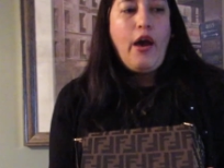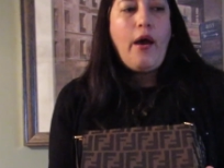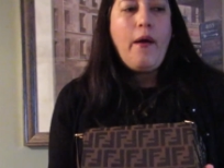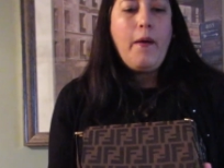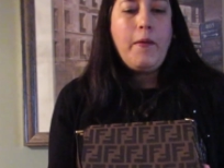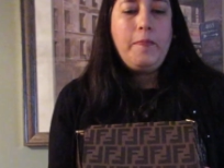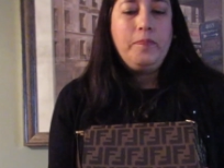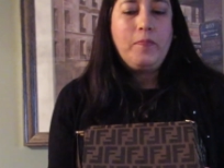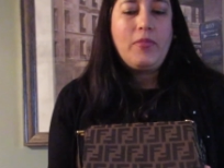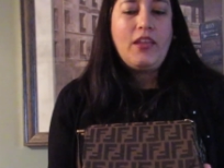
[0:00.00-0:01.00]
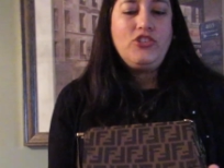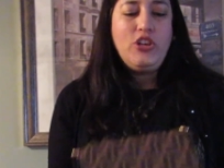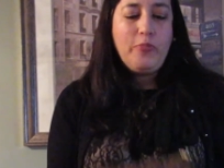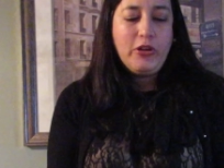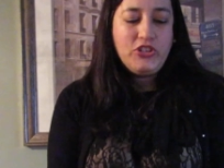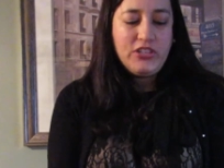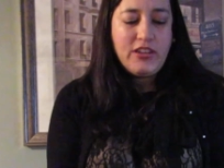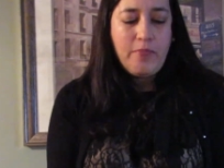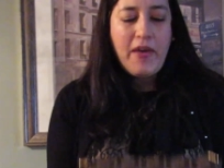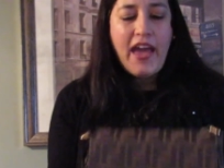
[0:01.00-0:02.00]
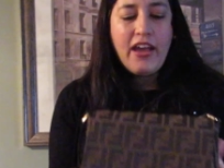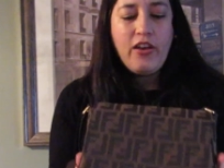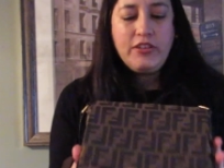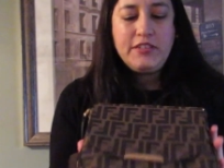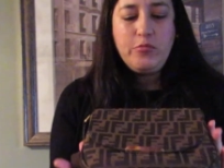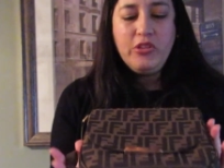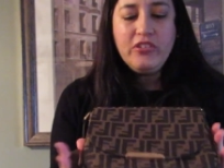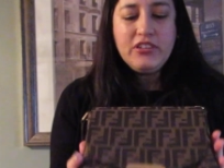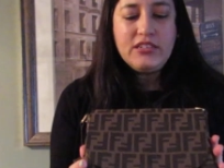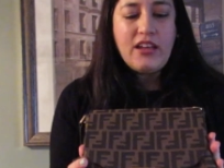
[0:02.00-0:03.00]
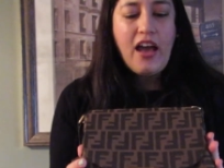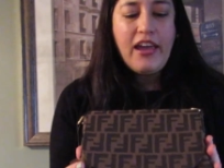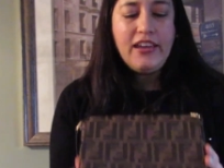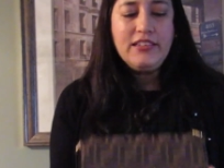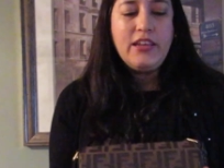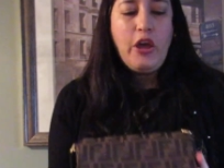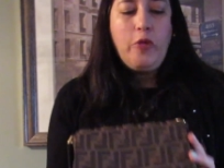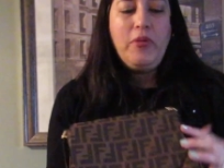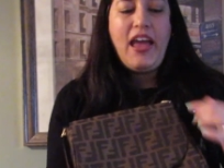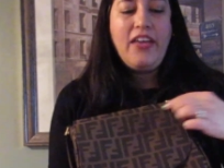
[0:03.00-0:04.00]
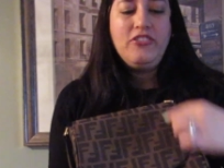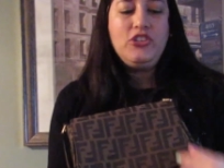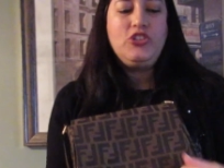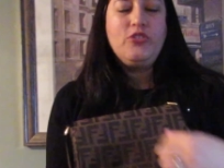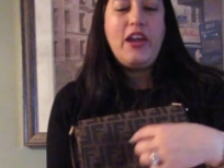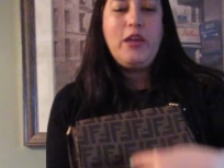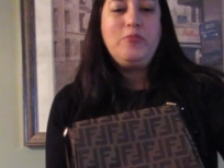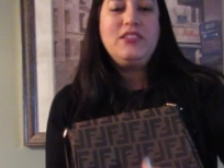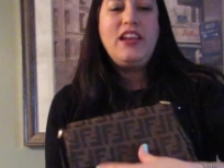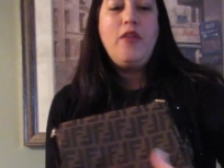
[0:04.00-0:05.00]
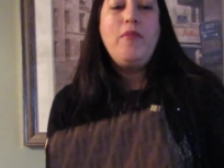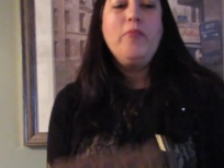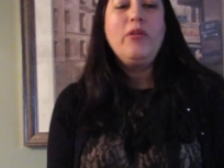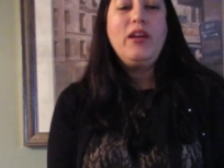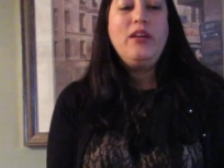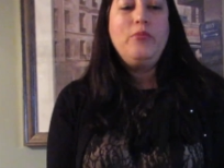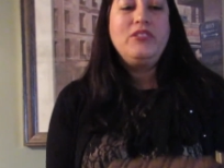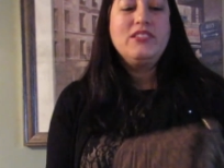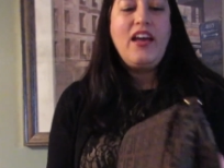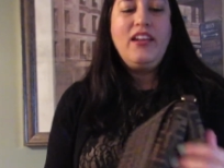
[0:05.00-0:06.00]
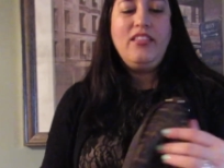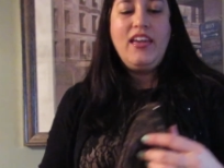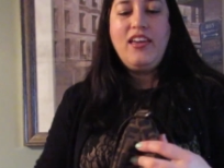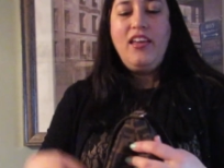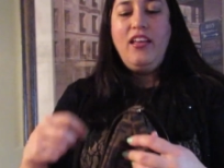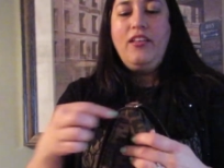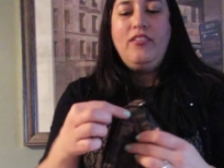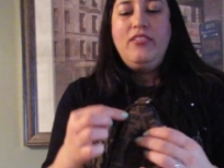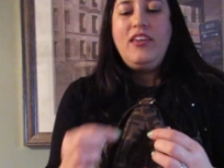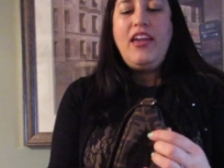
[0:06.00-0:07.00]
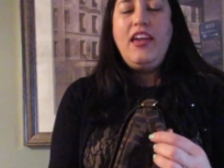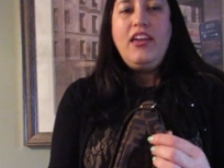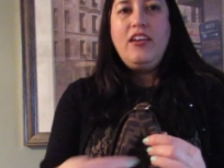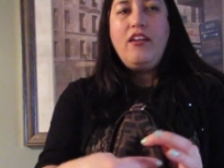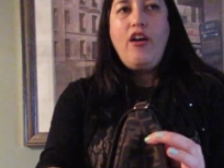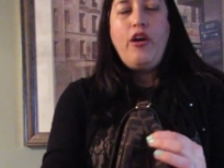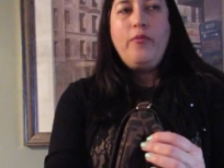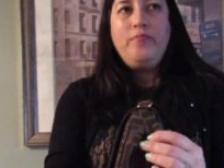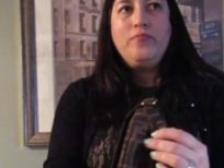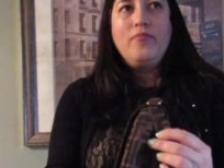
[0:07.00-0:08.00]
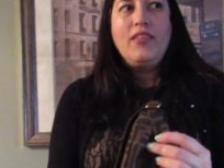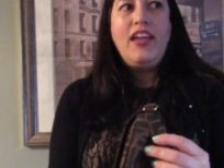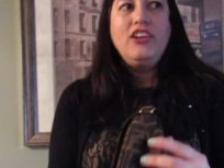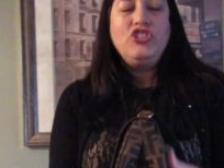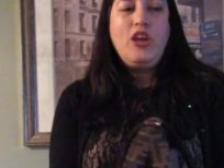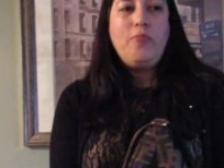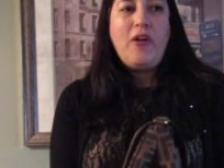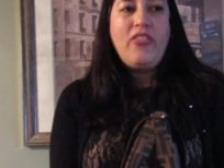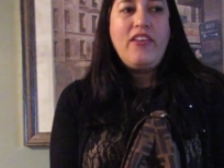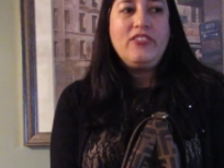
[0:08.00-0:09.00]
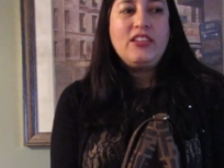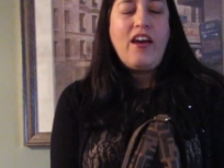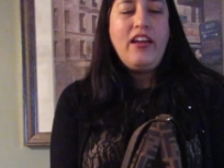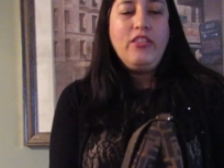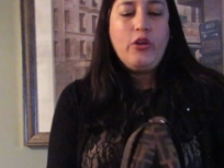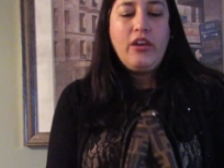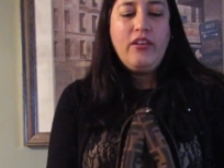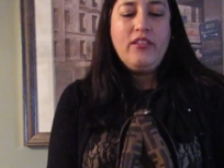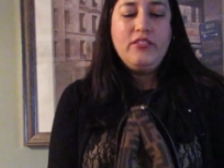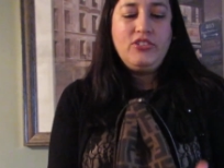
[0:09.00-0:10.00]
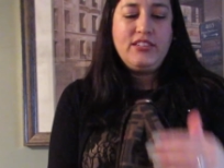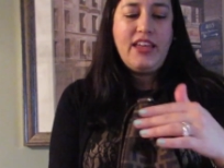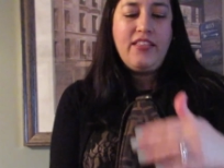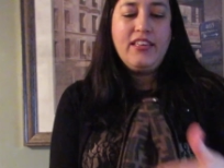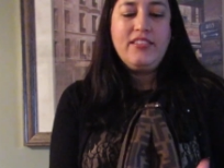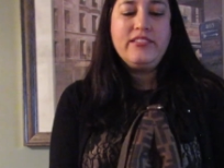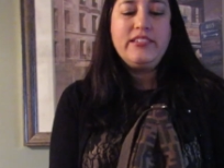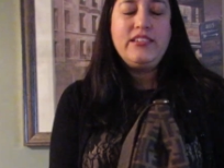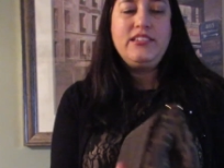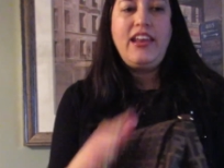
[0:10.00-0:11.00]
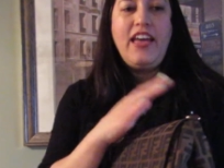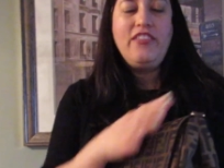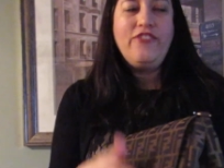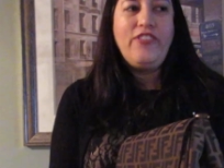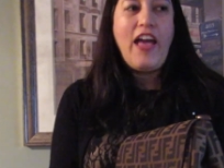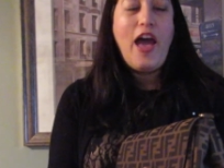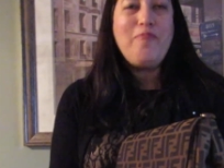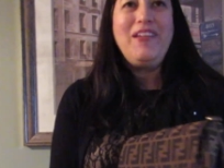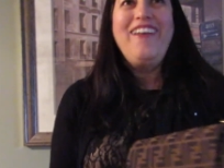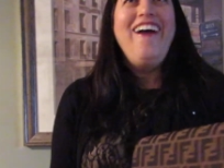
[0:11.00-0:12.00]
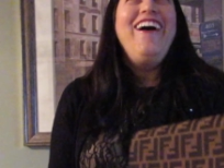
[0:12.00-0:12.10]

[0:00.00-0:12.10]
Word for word: um, she had purchased a bag similar in size, but had the stripes. And I remember it was kind of like the A um, A shape on the side, like just how like this is, and had the flap. And